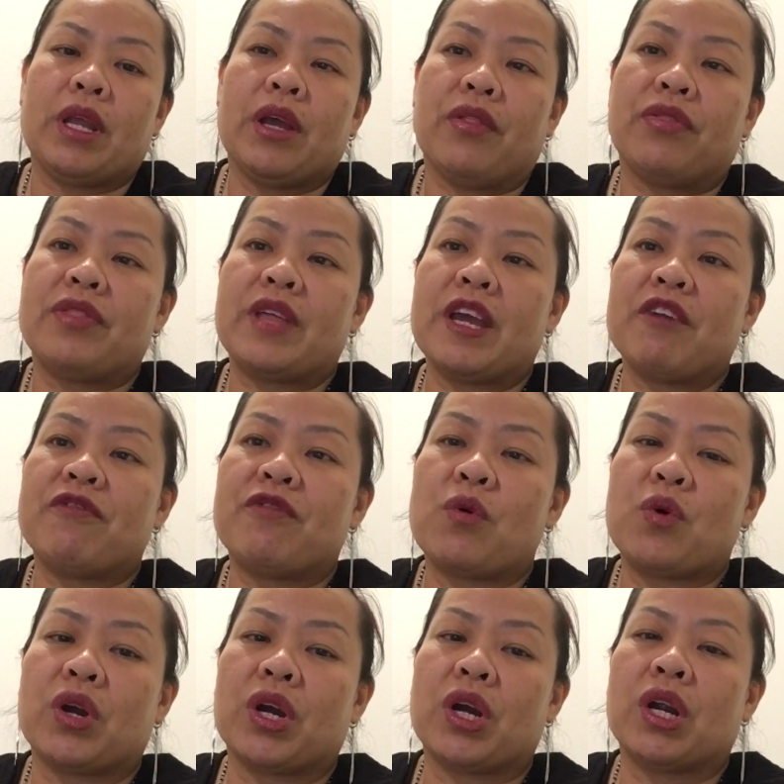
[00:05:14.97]

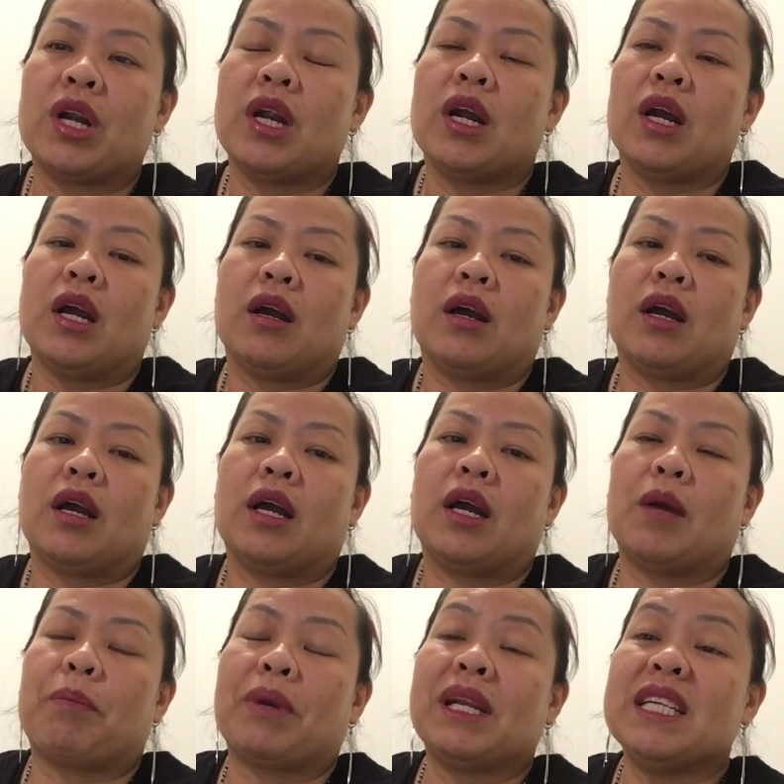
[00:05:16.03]
Therefore,
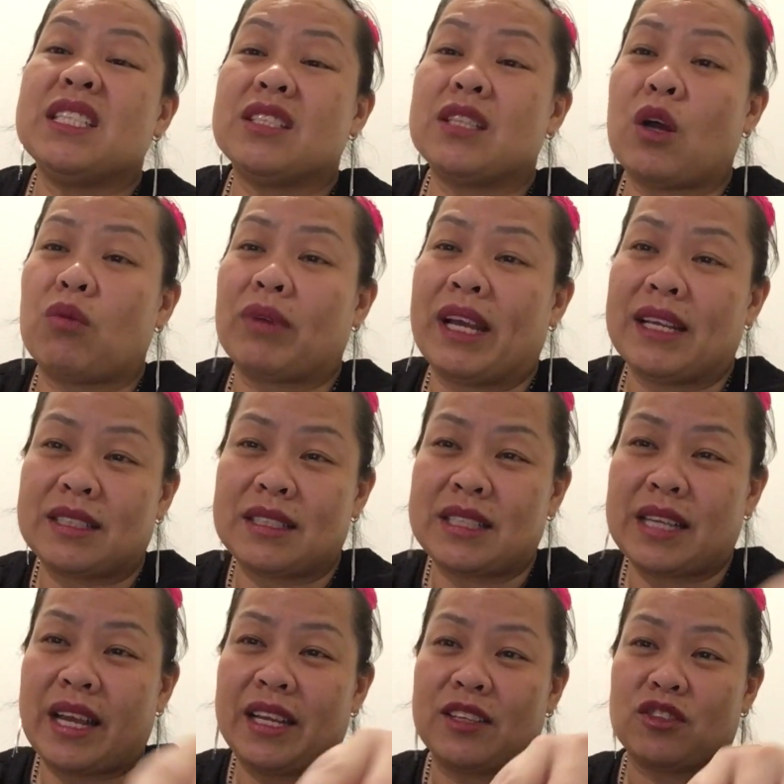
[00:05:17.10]
please don't
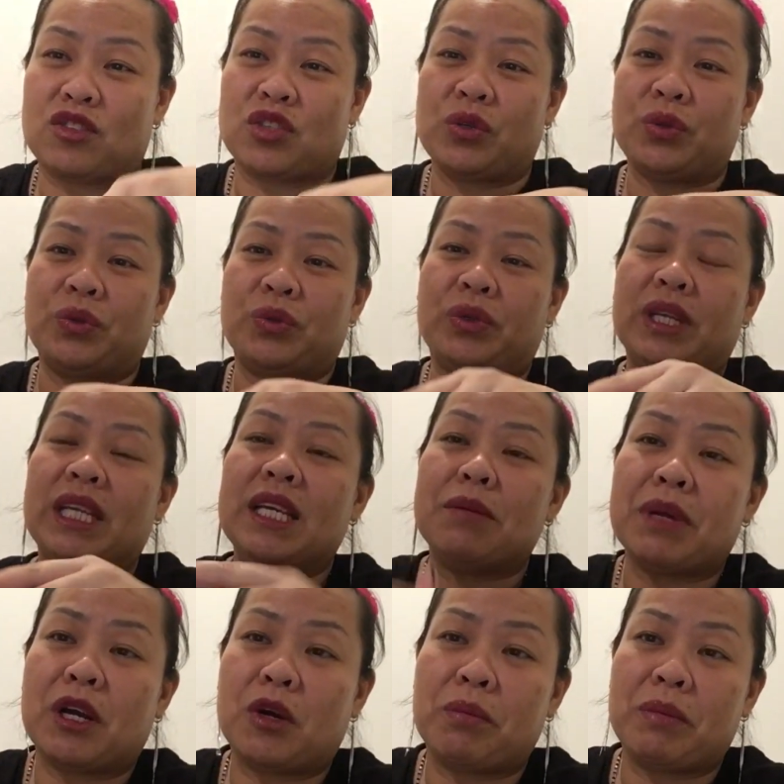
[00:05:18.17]
hesitate to
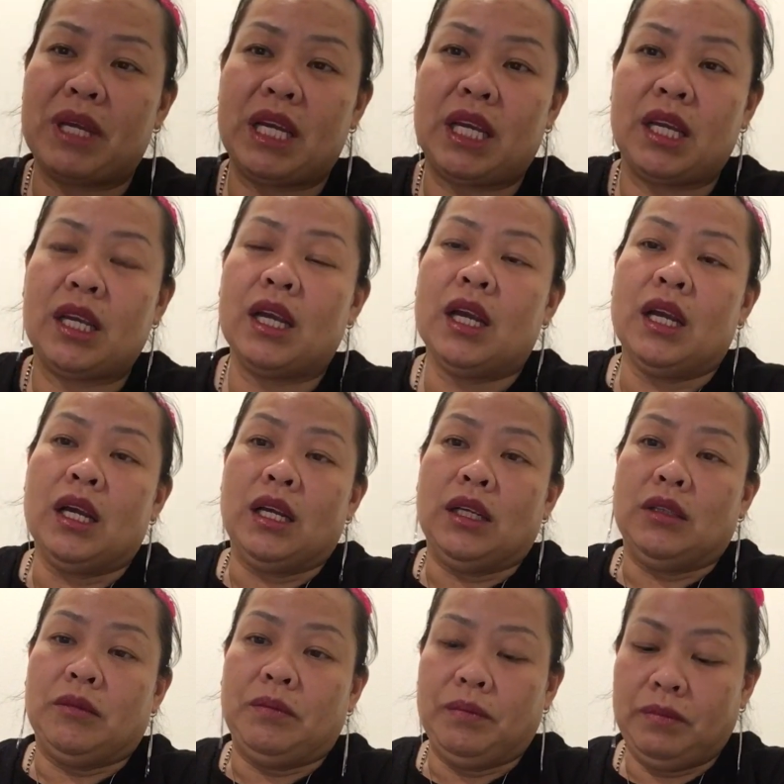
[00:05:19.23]
email me
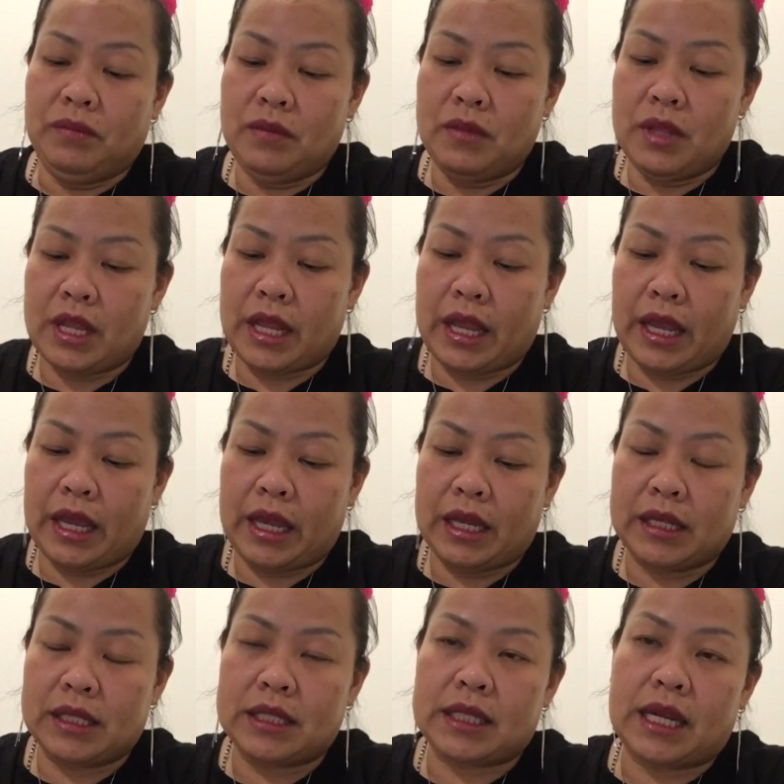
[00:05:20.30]

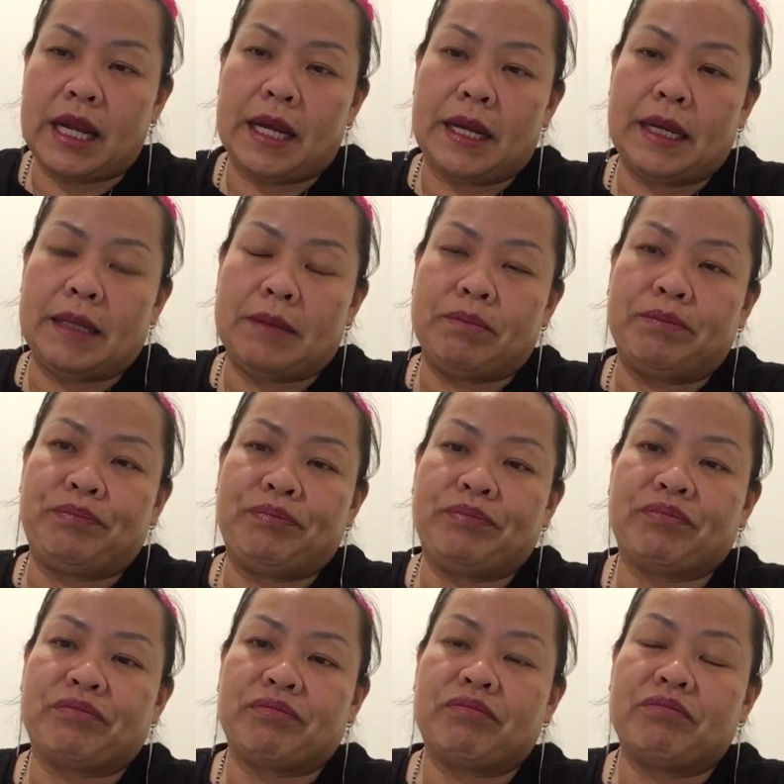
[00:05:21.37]
and
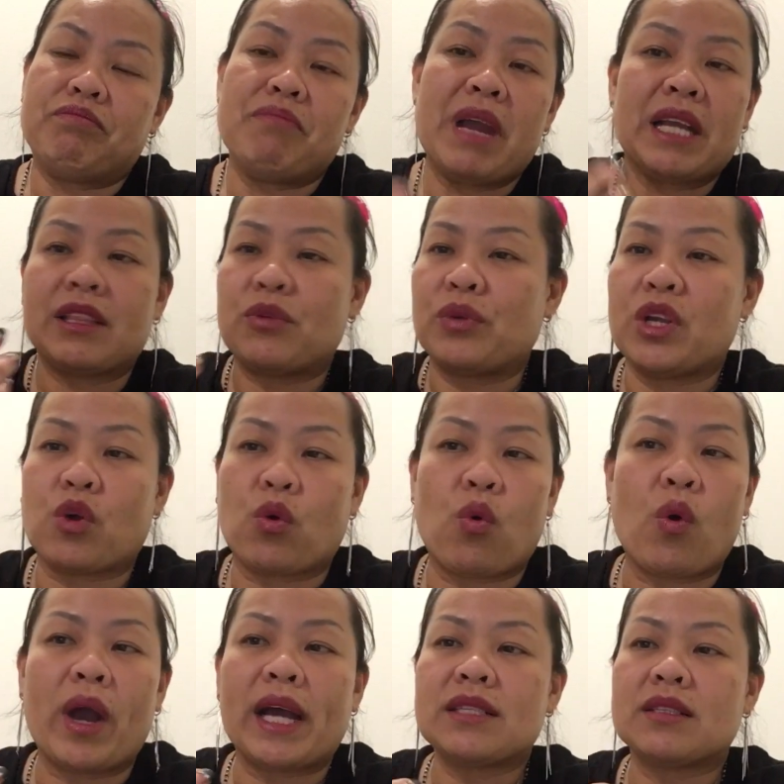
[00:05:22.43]
make the
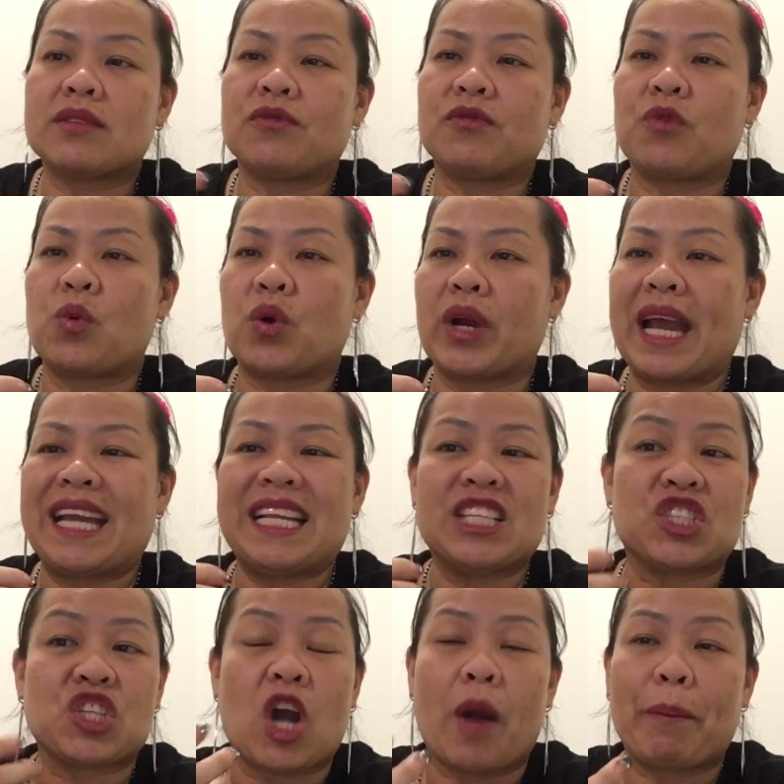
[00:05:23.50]
request for any
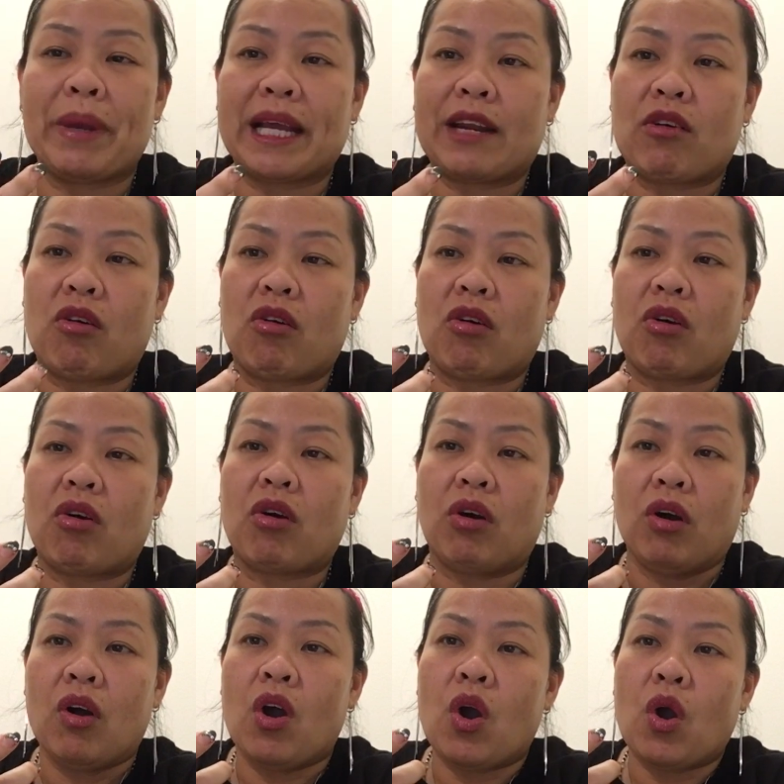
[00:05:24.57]
topic at
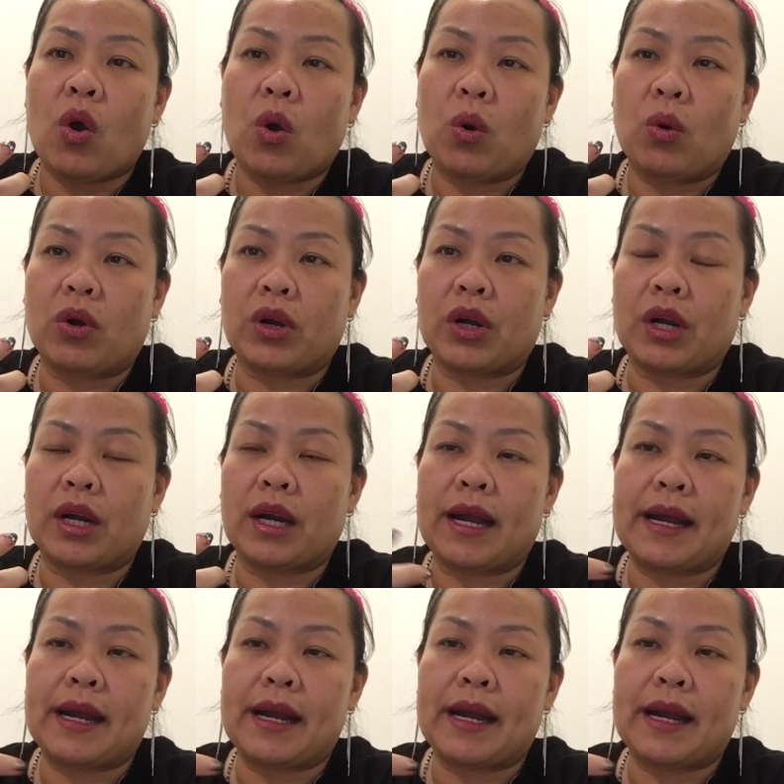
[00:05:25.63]
all, or